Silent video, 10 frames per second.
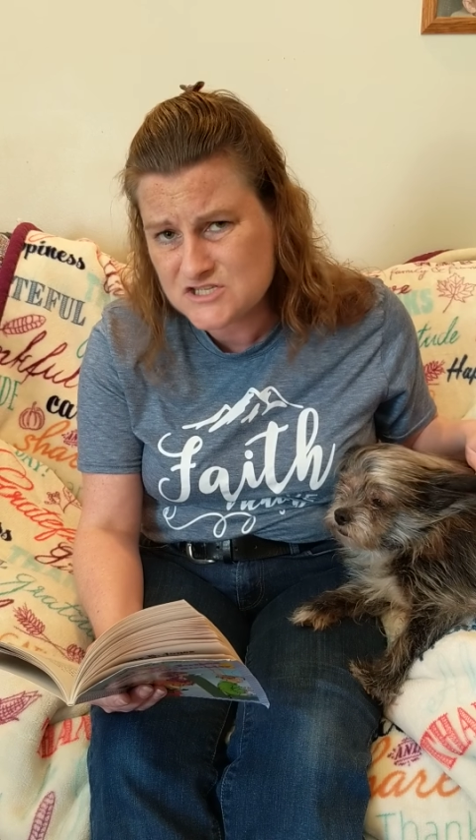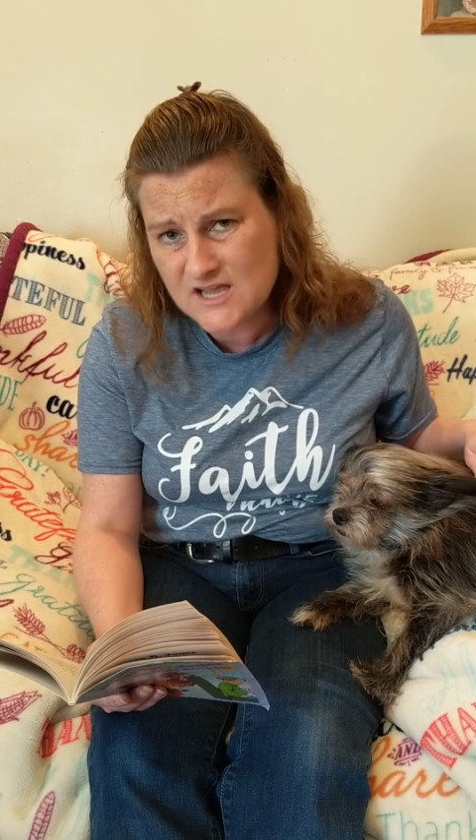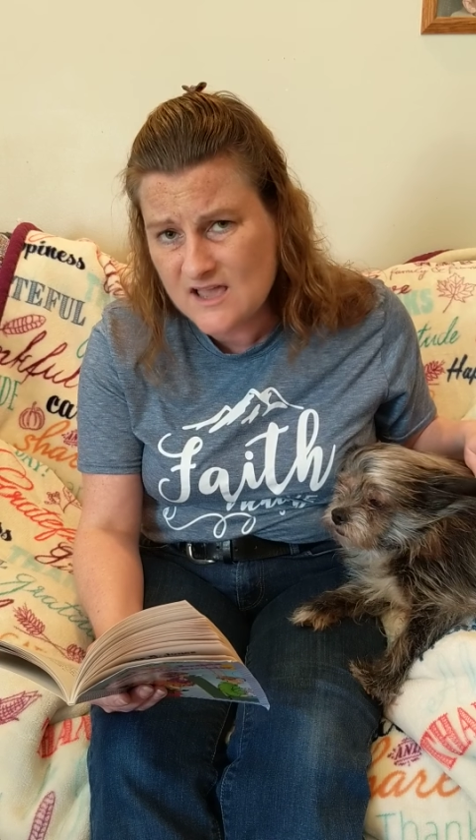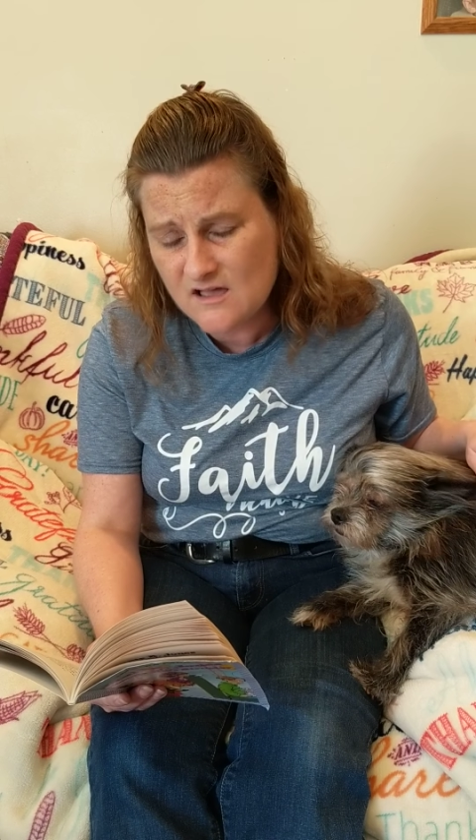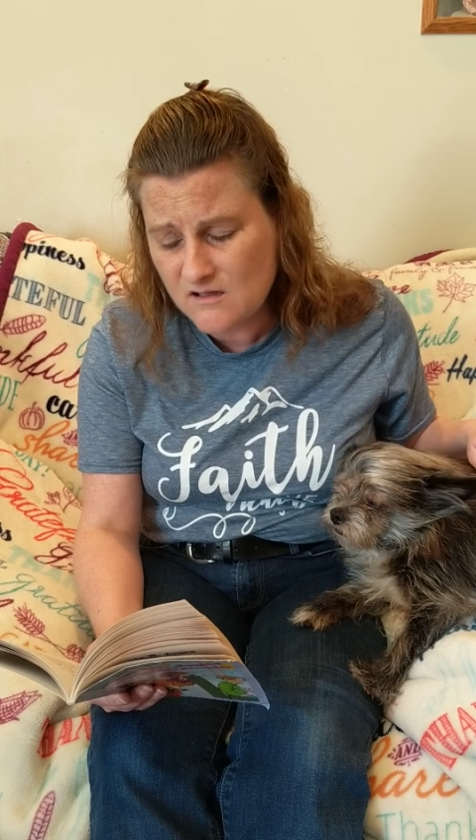
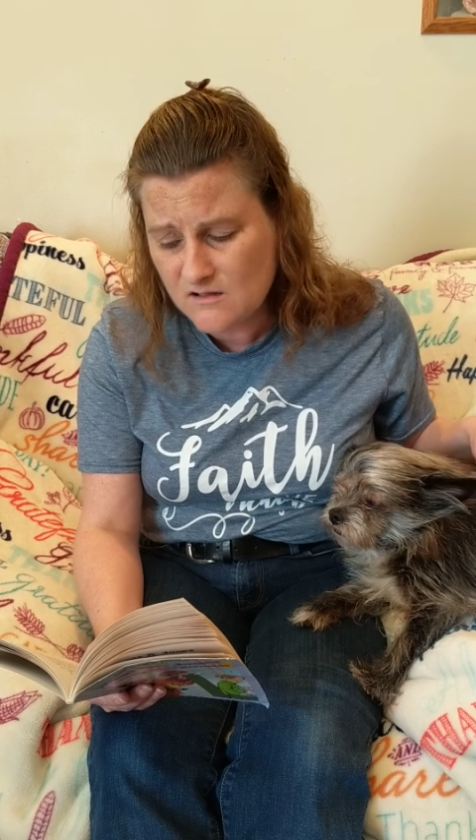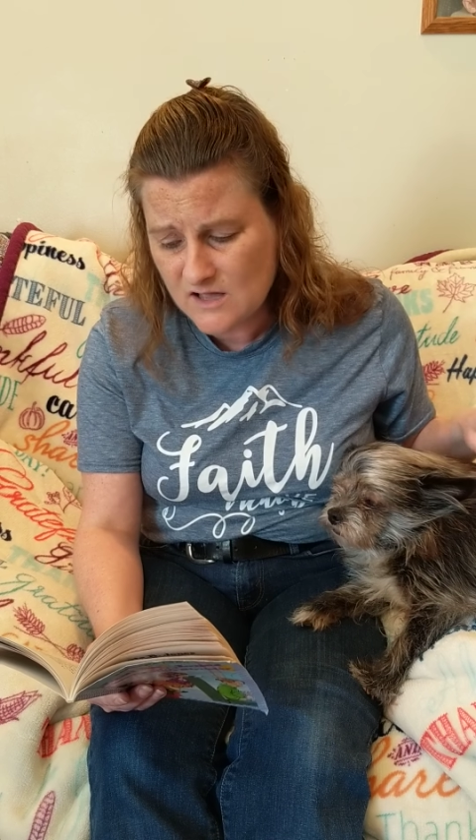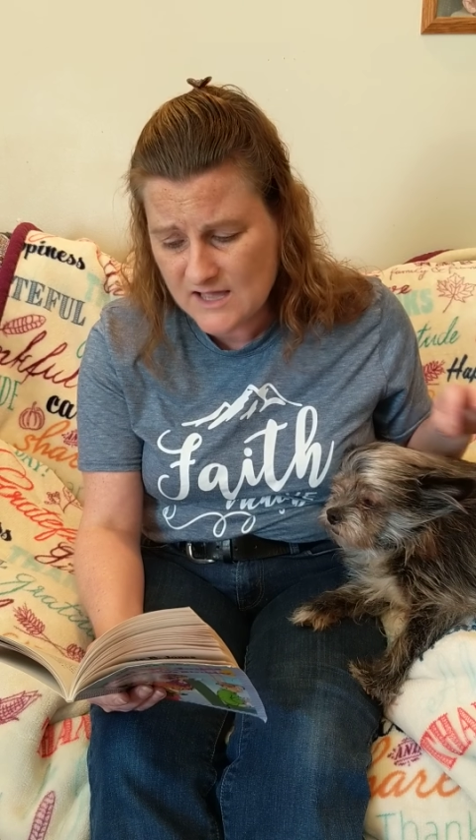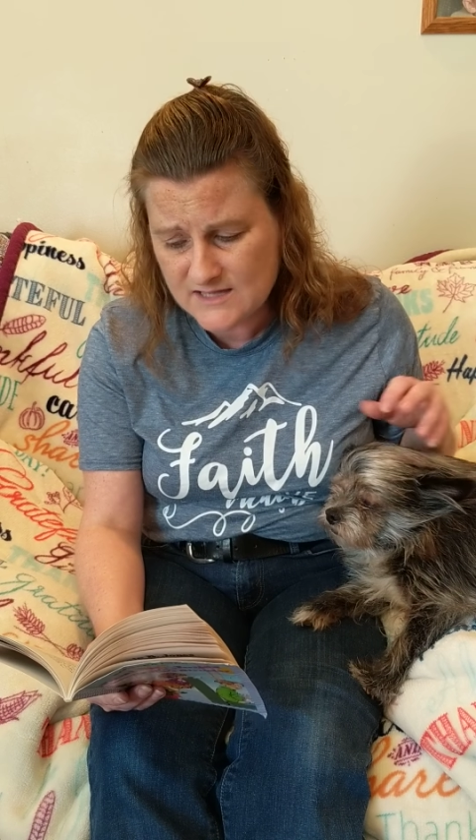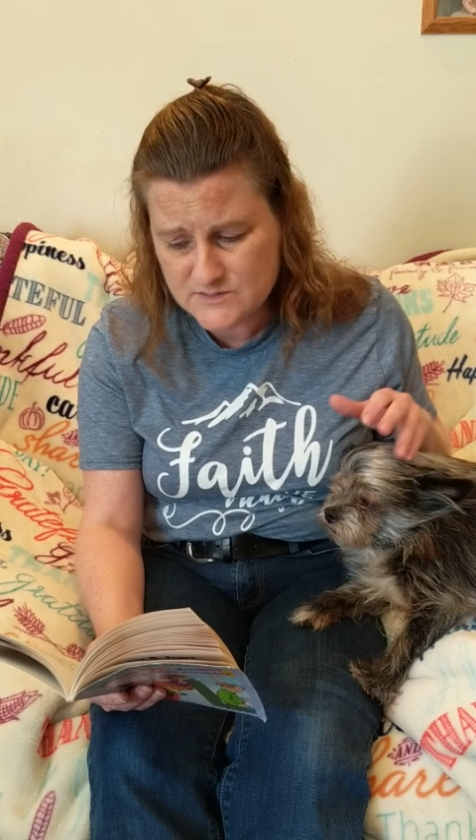chair,
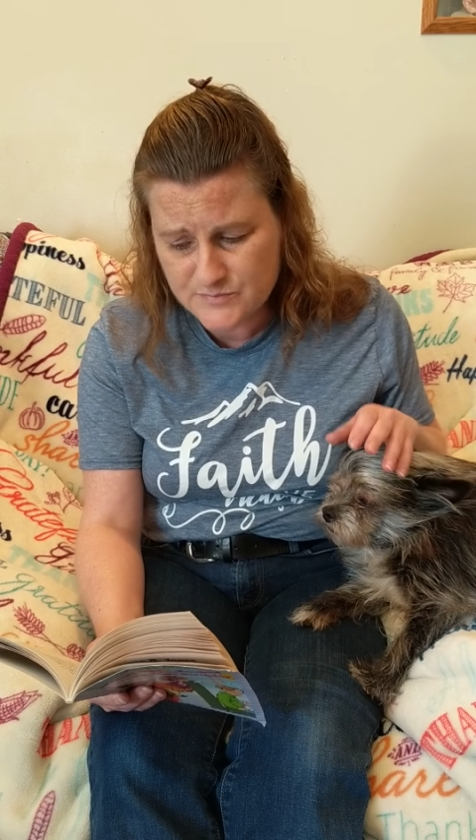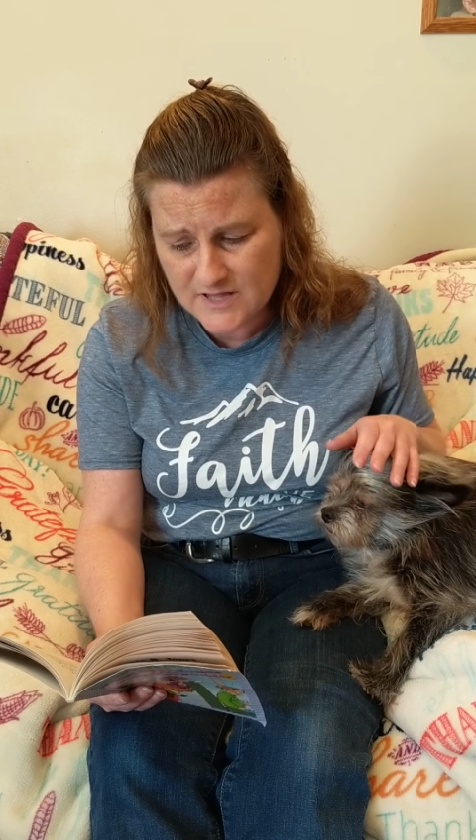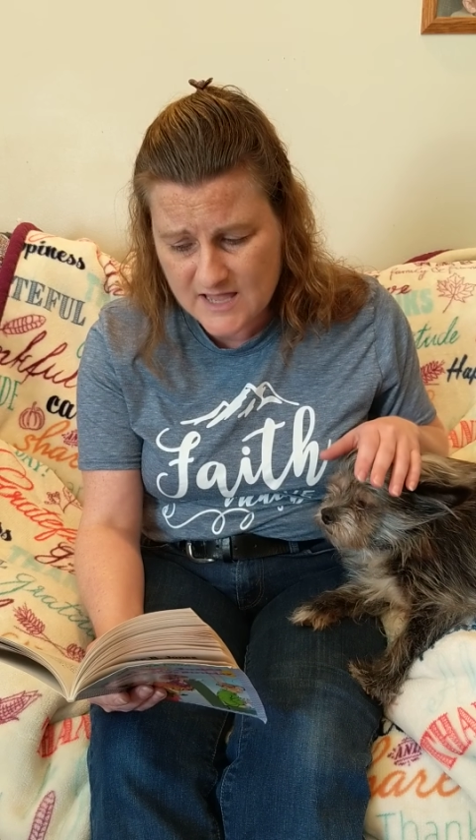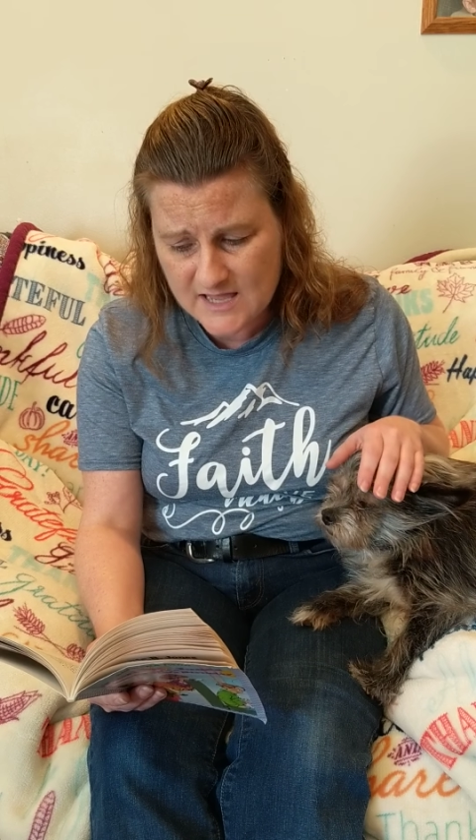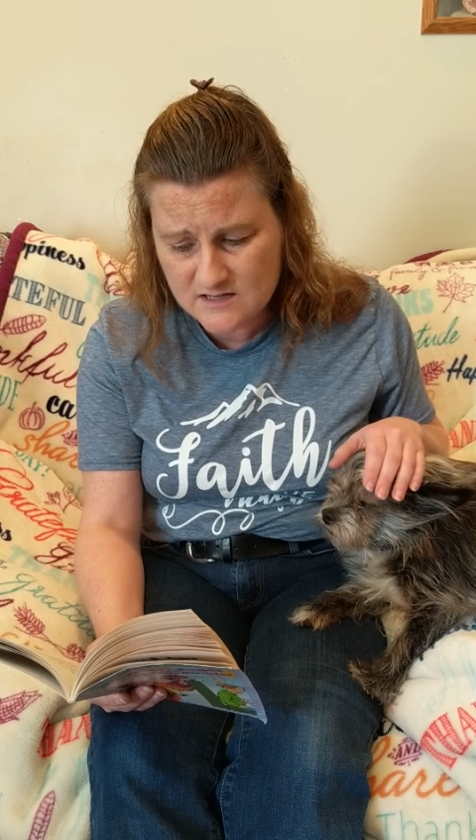I
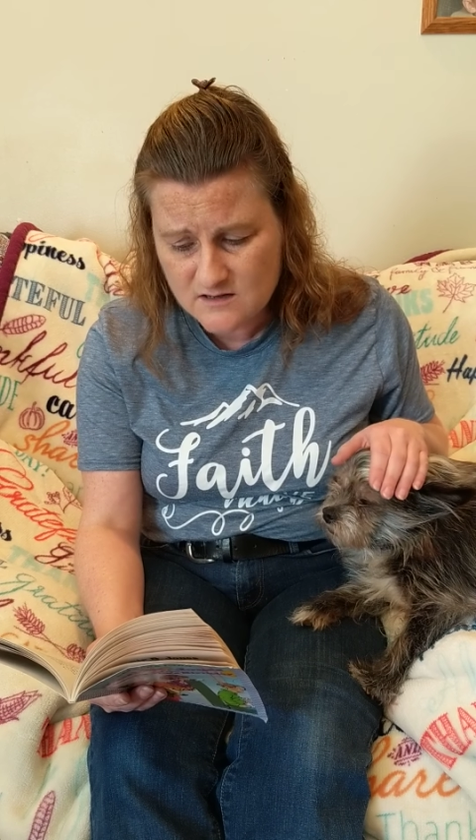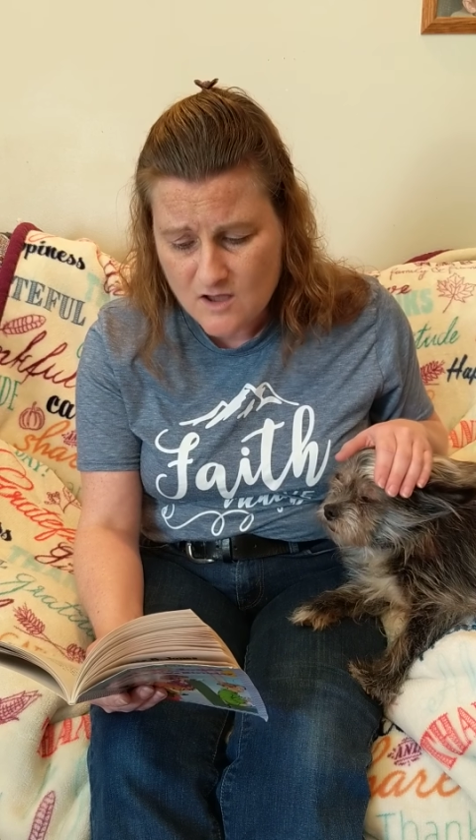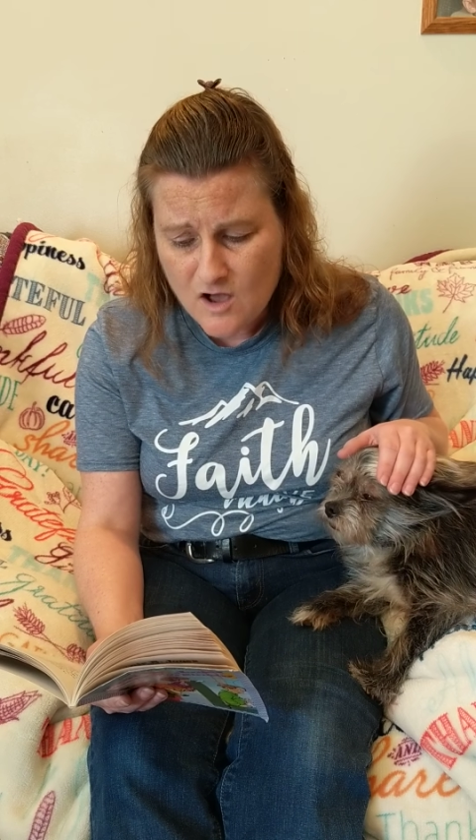explained,